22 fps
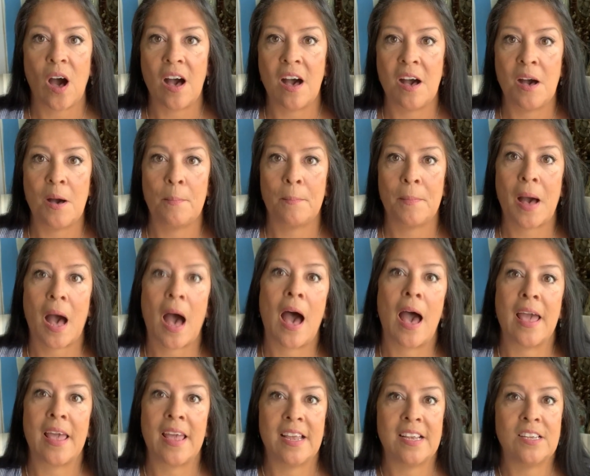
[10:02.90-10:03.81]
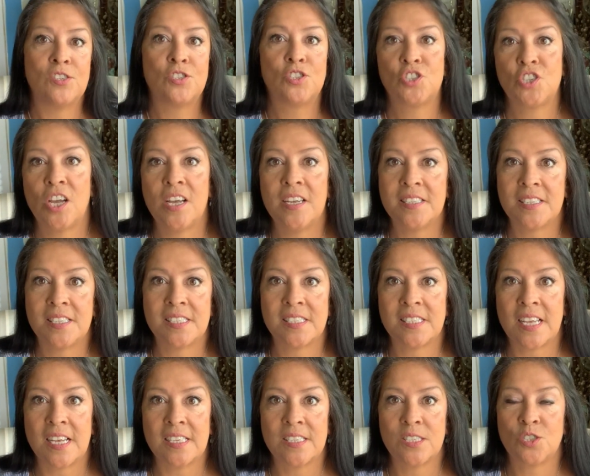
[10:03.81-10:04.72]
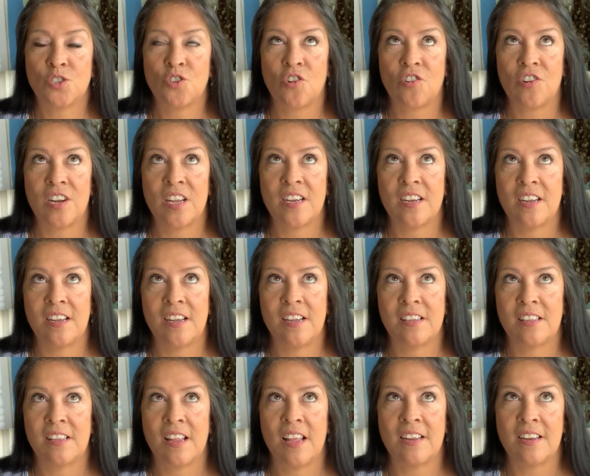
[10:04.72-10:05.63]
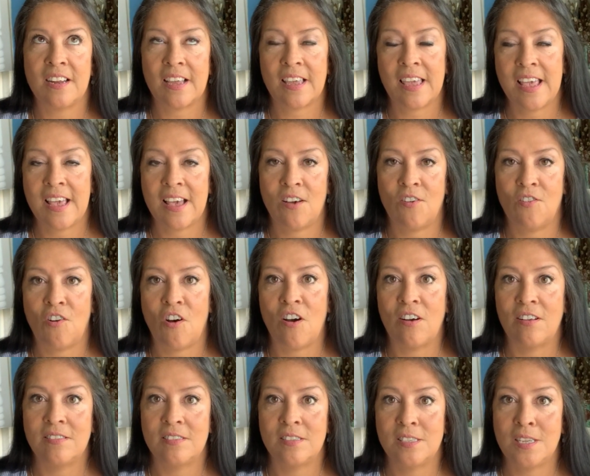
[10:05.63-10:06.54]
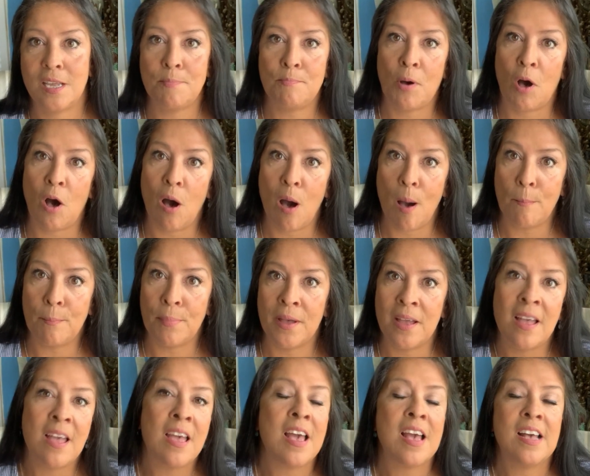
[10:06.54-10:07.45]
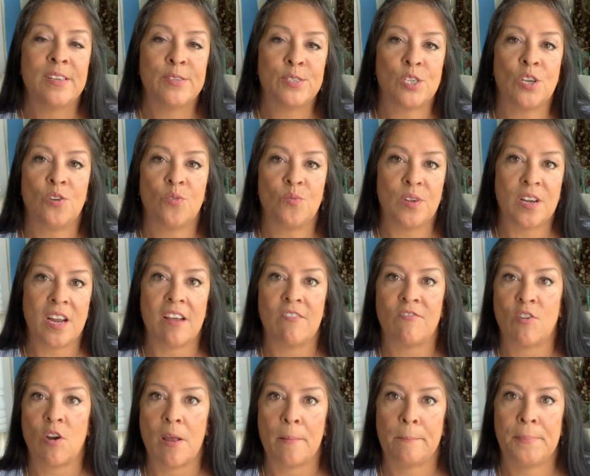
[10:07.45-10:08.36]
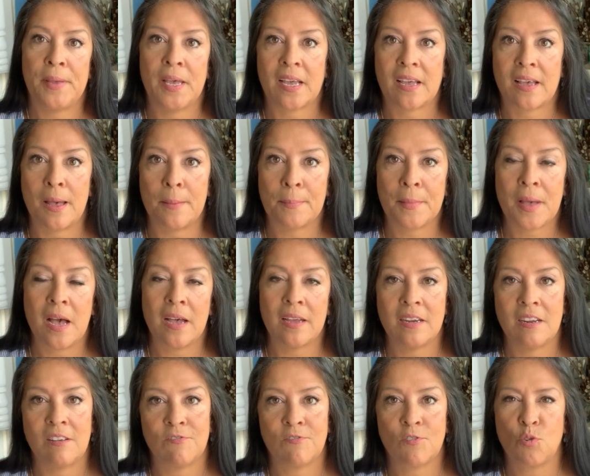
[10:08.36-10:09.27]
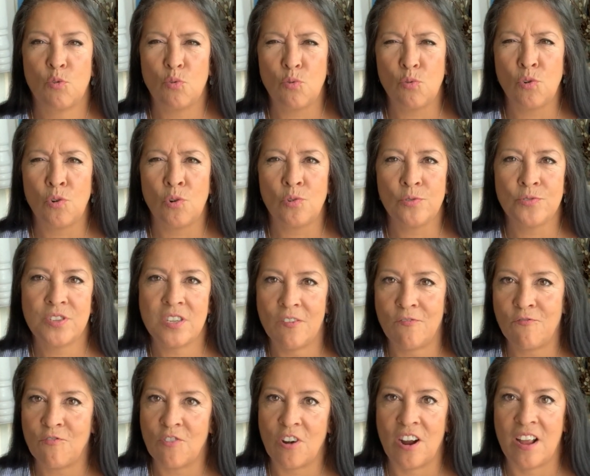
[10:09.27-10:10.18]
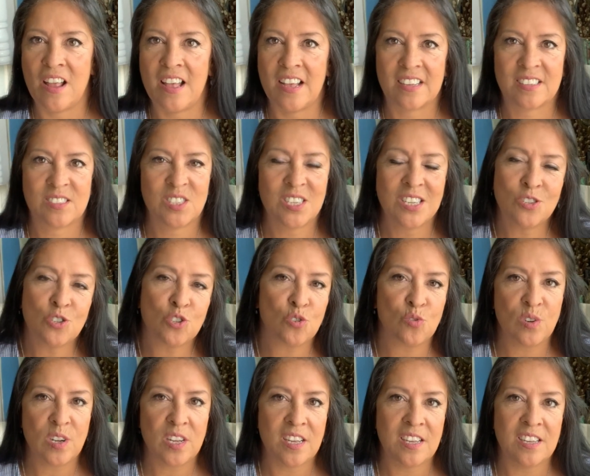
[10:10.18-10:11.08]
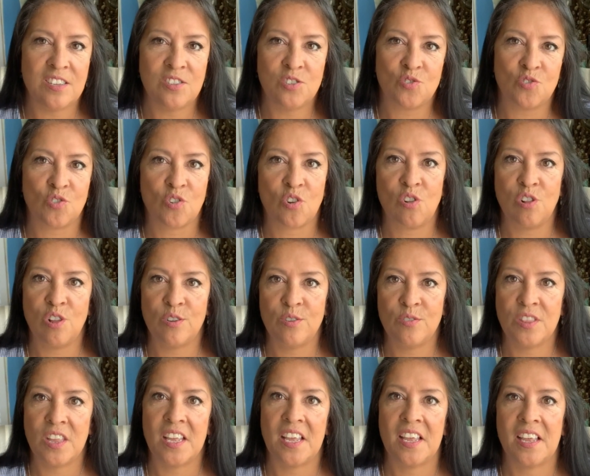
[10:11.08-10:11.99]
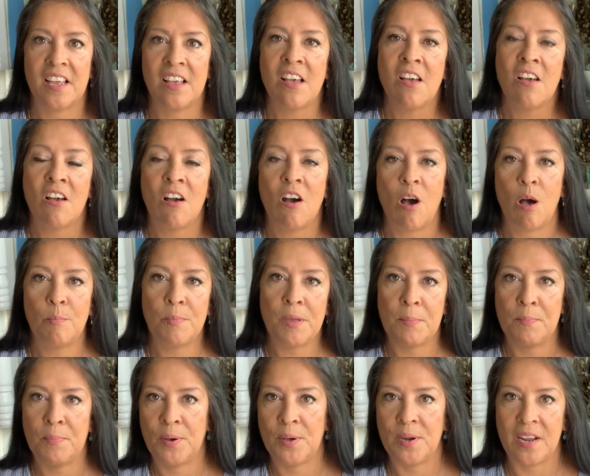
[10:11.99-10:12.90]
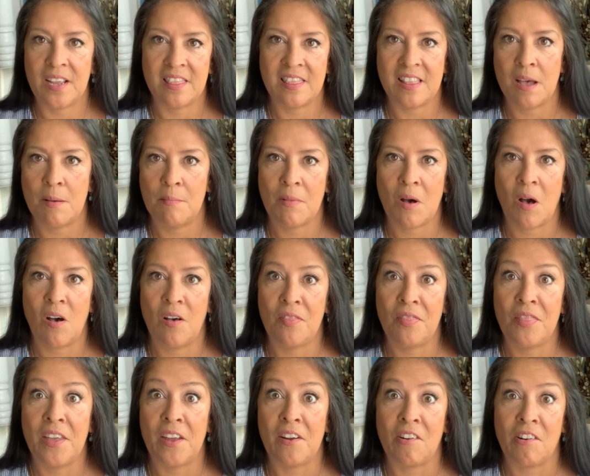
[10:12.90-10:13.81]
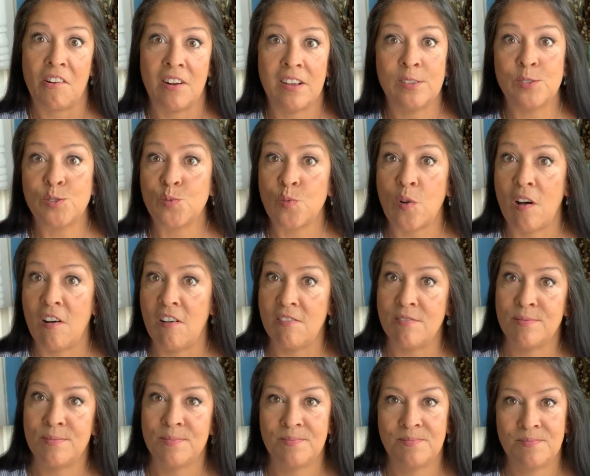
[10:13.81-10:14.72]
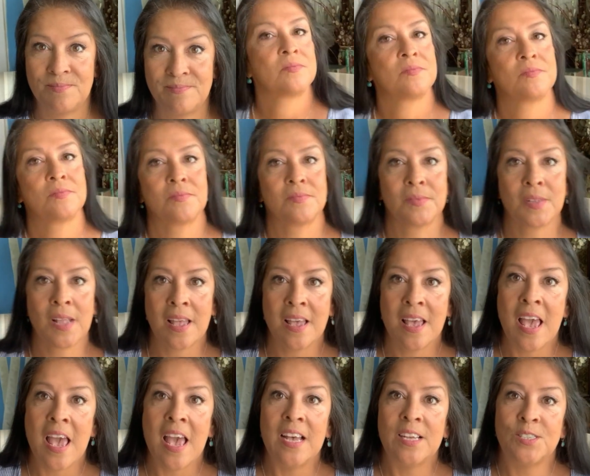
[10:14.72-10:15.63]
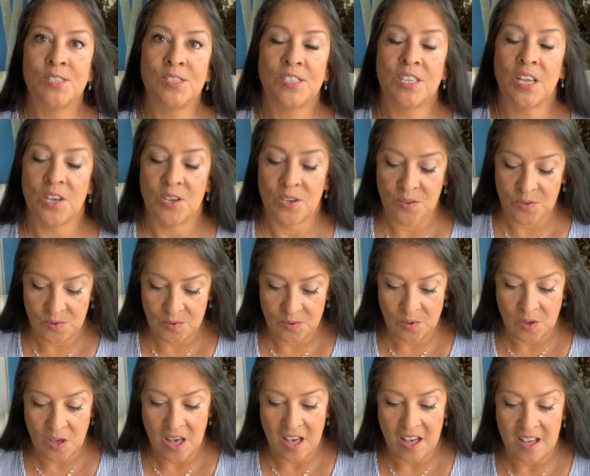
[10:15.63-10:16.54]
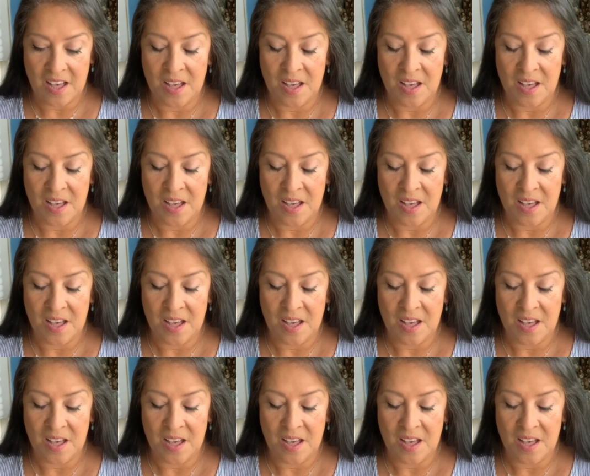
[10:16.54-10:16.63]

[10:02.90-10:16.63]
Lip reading: I just started an account on Depop. So whenever I pick up kind of cool different accessories or clothing, I'll be putting them on there as well. So